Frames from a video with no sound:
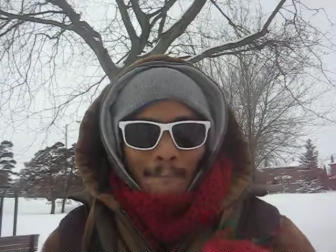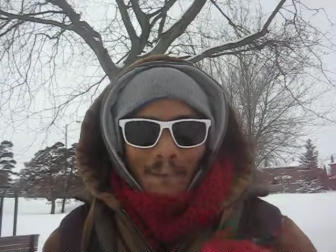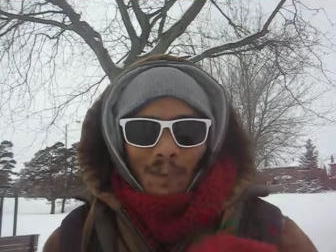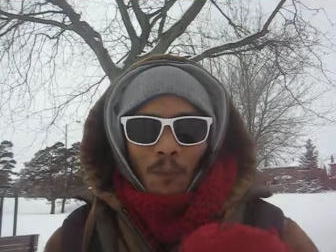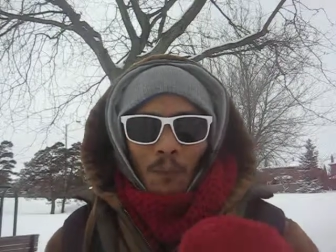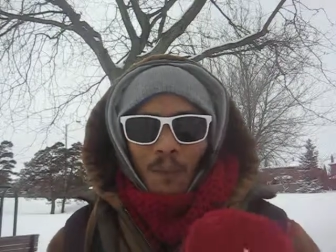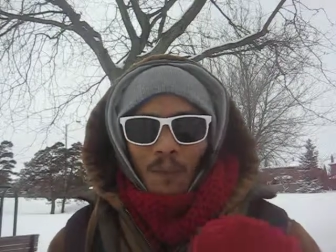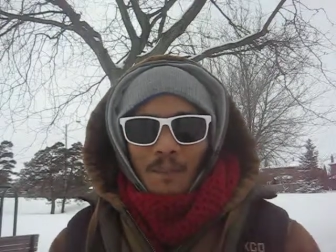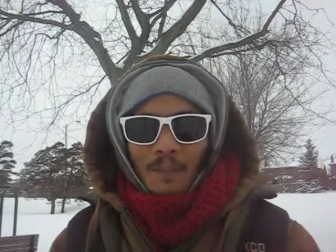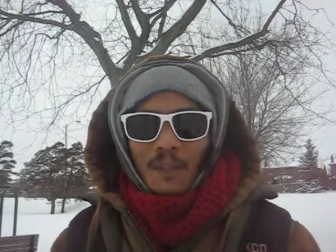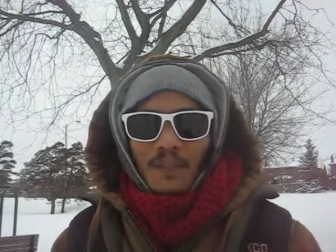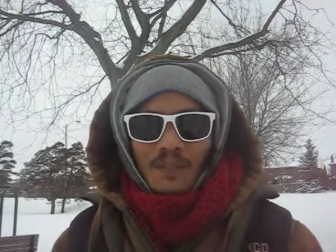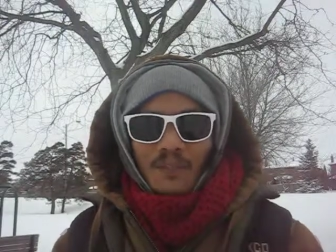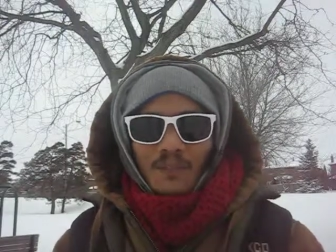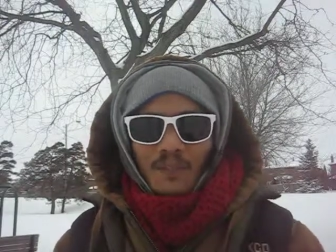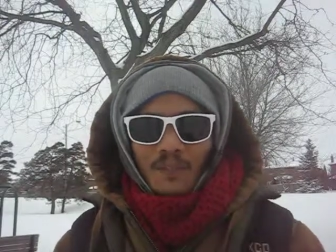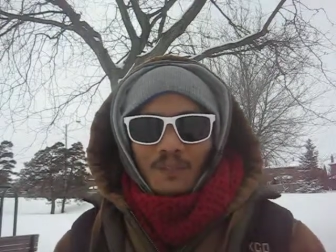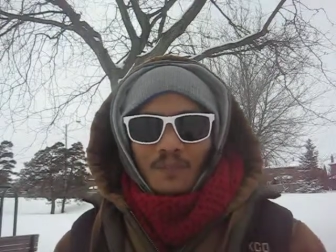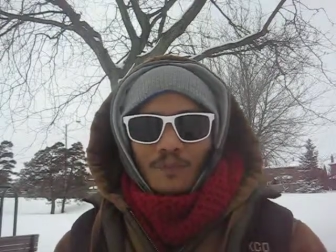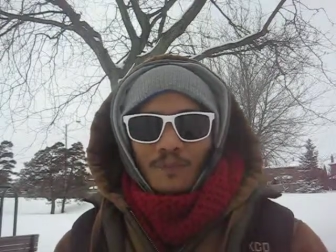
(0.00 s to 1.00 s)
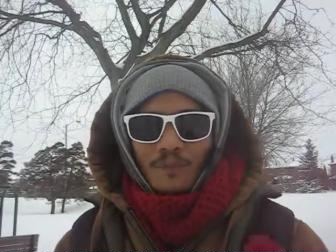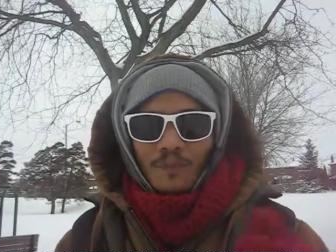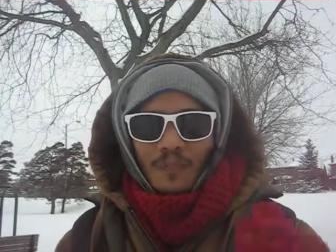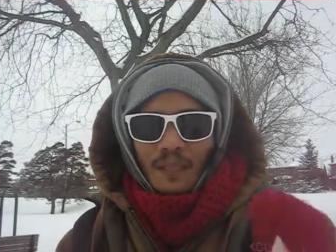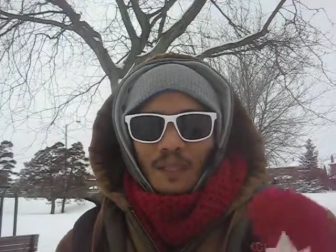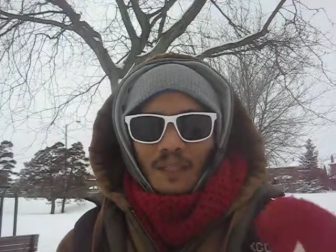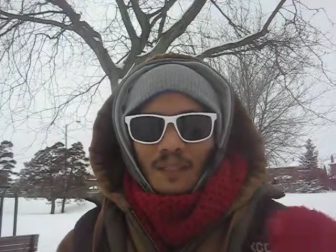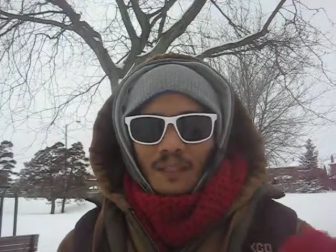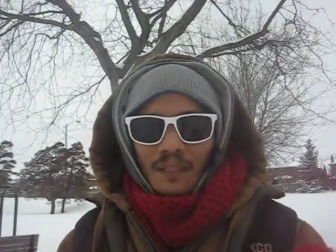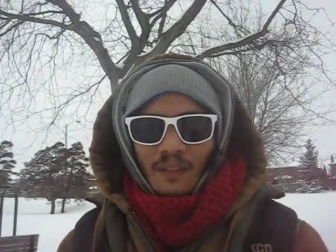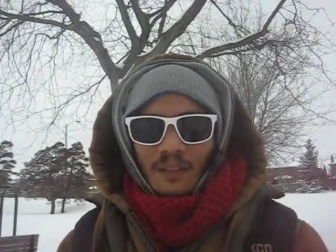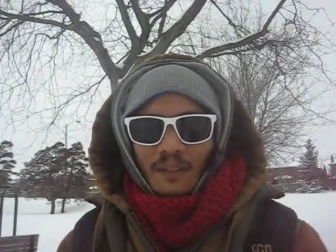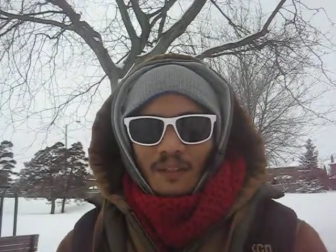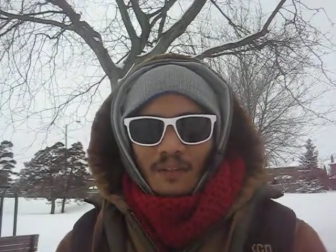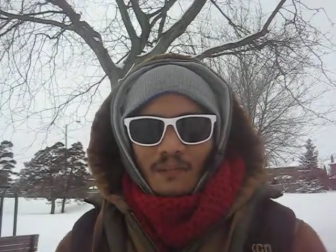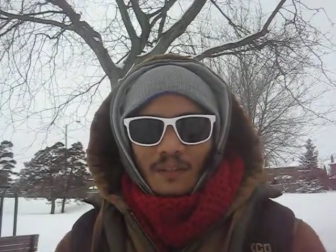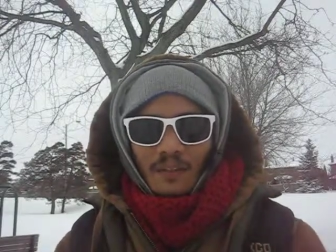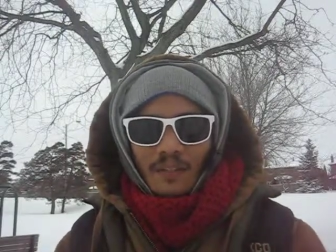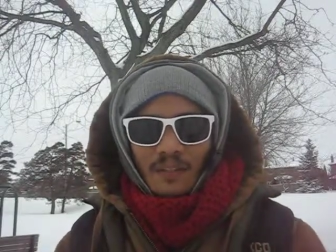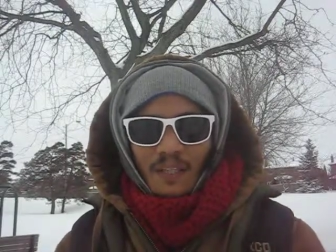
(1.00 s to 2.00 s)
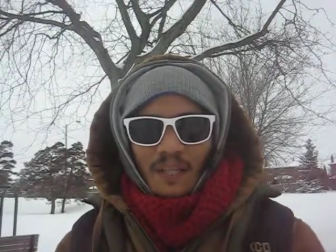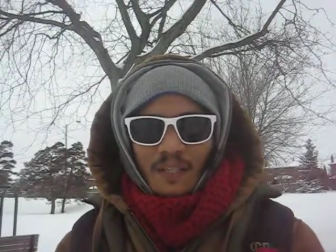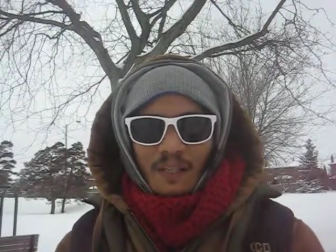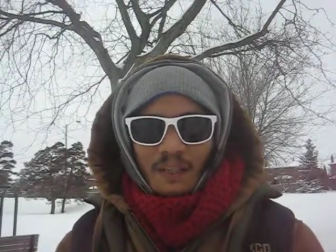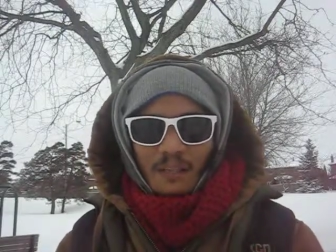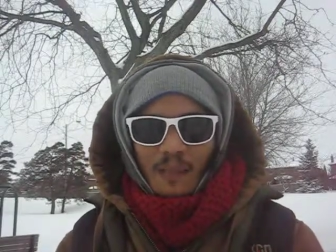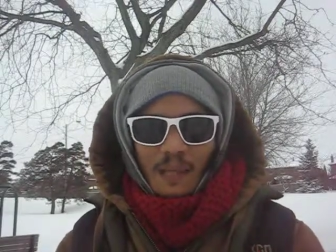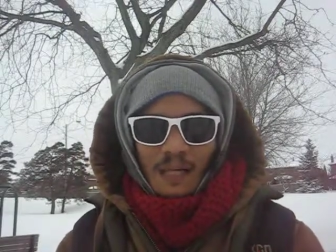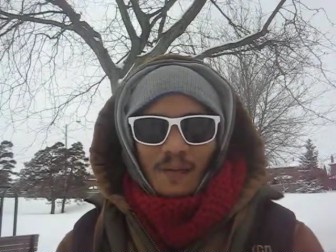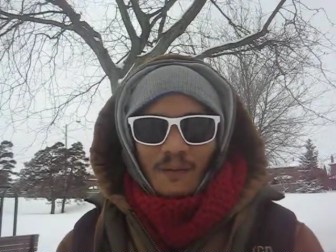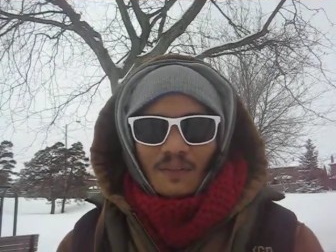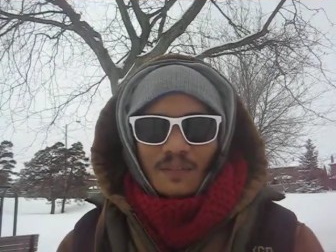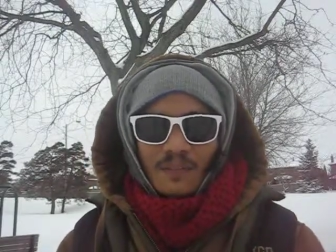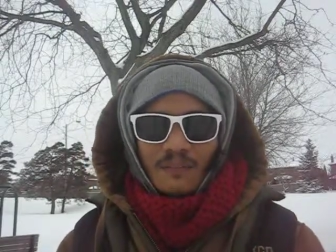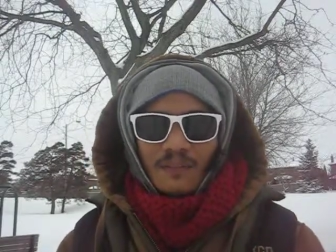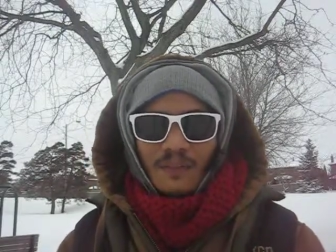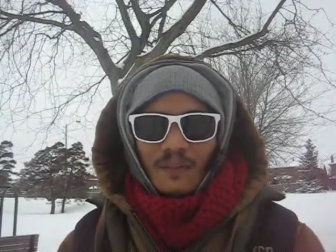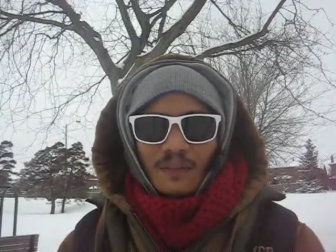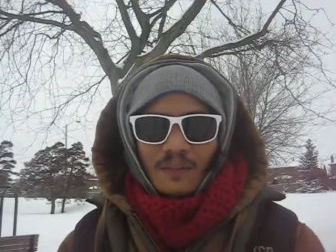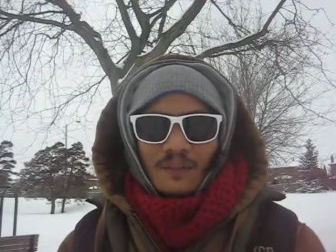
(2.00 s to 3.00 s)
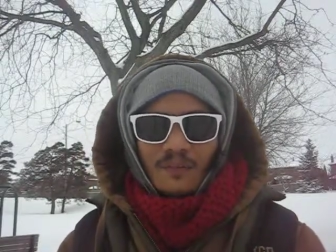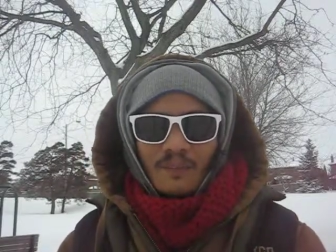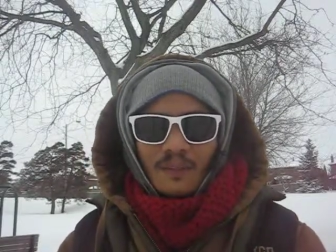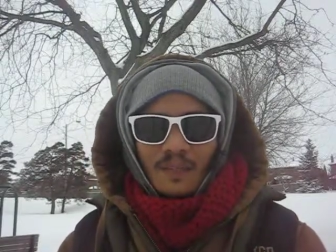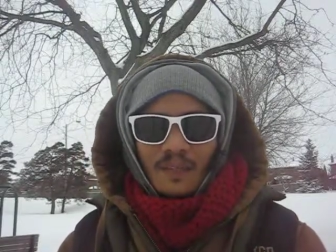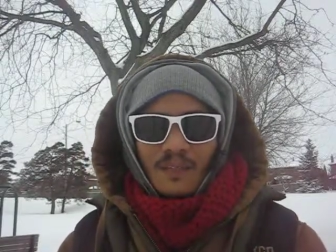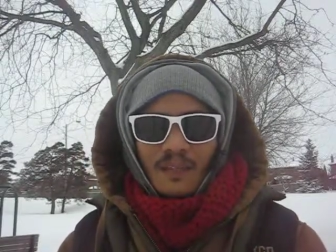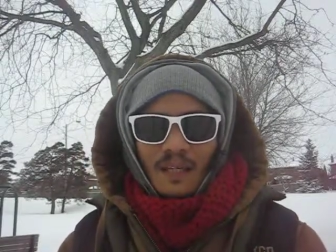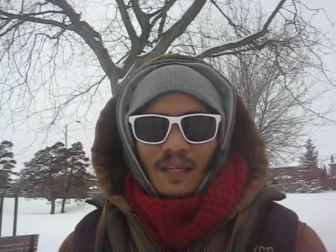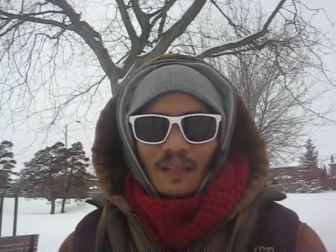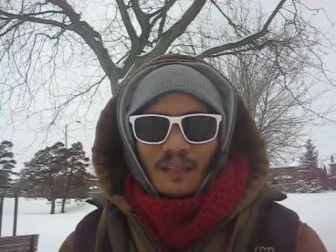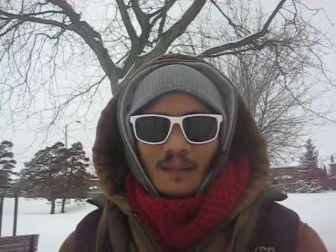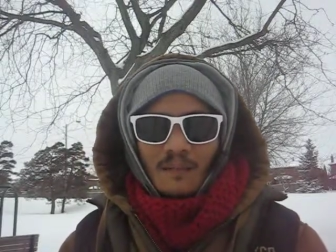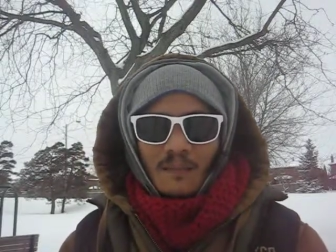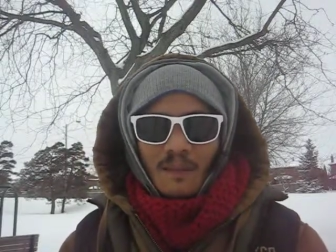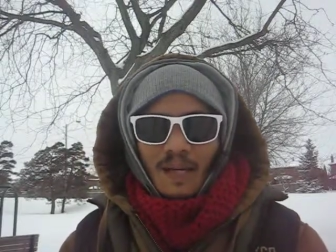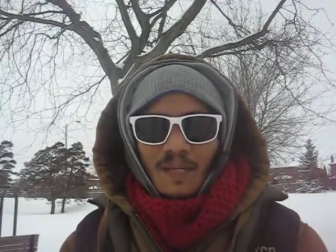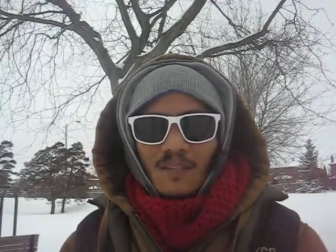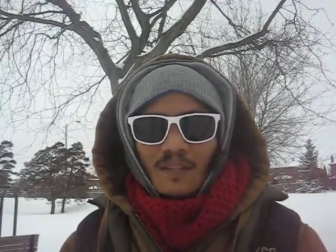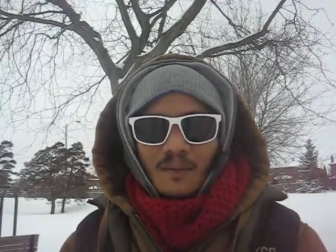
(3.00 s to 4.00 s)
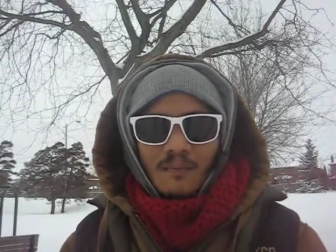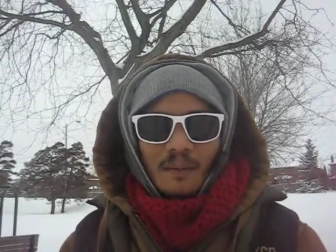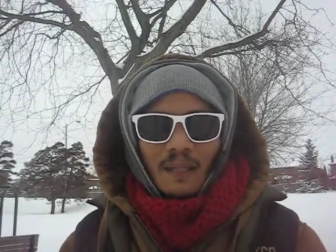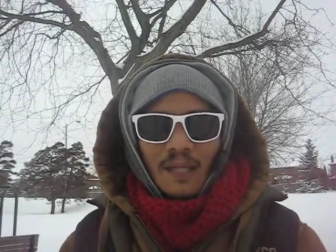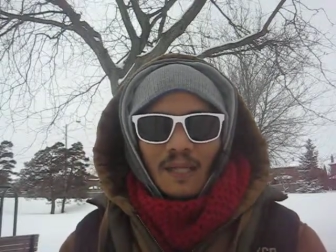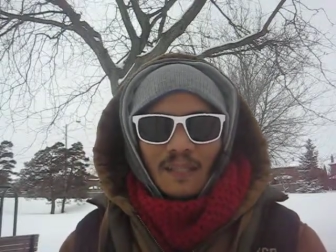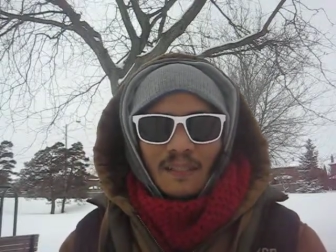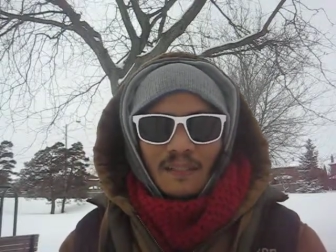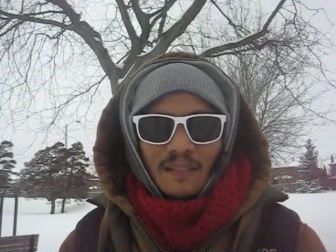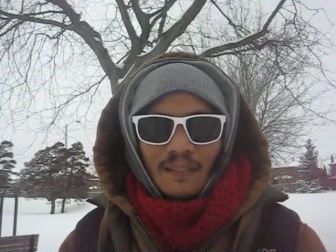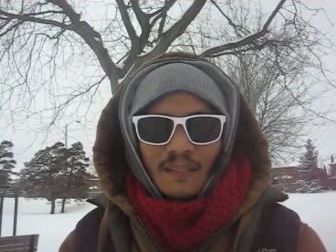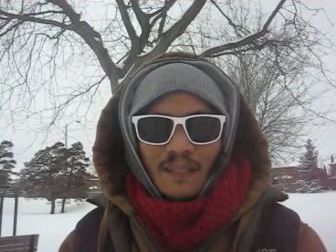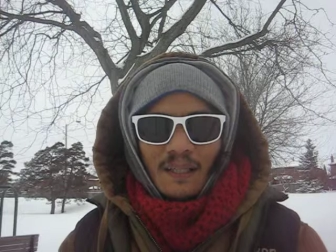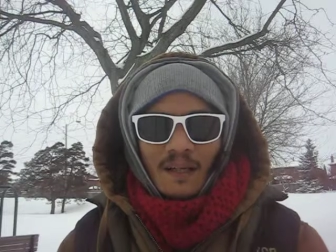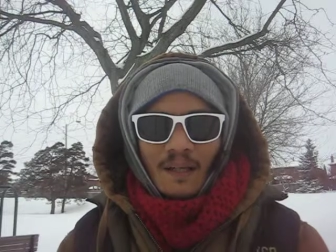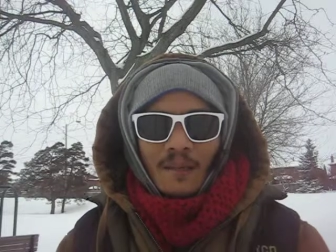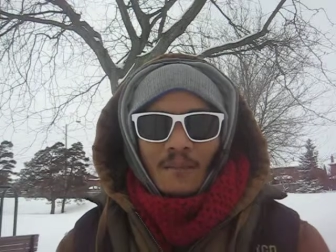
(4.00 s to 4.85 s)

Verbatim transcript: What I'm most grateful for is the universe and the powers of the universe and the magic behind it.